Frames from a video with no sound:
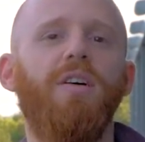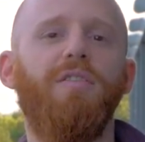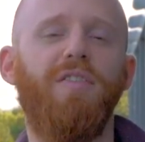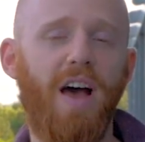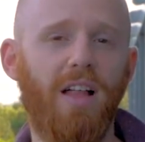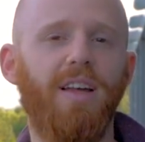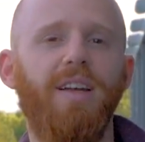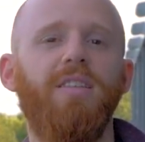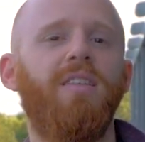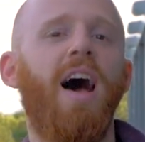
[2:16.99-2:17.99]

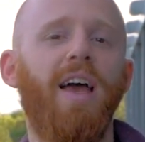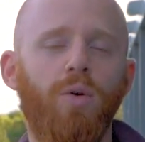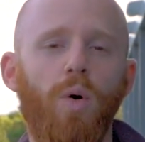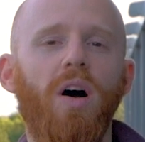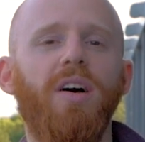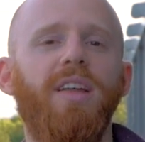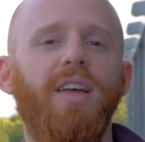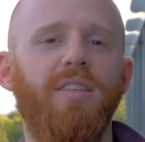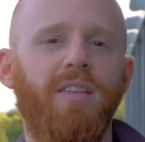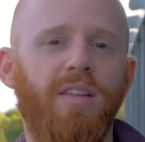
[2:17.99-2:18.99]
valid, is high
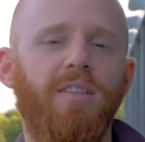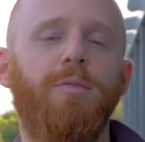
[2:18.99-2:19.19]
quality, isn't